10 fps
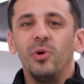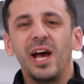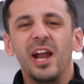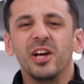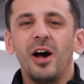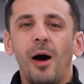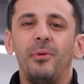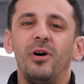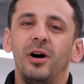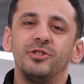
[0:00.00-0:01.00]
We got a
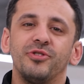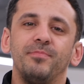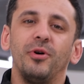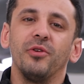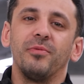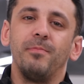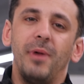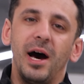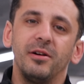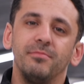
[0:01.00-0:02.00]
couple hundred, both
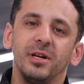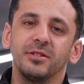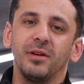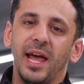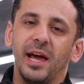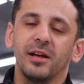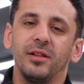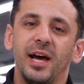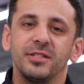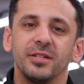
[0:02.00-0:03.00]
modern muscle and
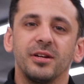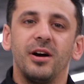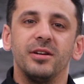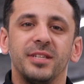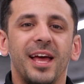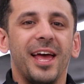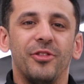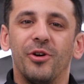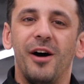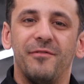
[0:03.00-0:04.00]
classic cars.
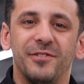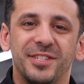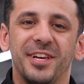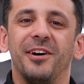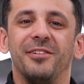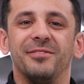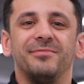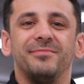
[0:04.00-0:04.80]
They're all for sale.